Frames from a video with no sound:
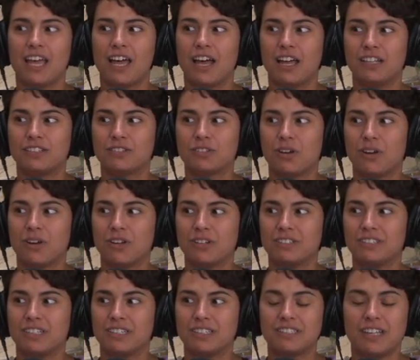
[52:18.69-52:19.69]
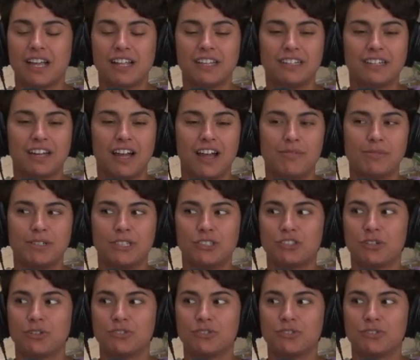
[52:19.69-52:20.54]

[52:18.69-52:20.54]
It's called Solid Comedy Show.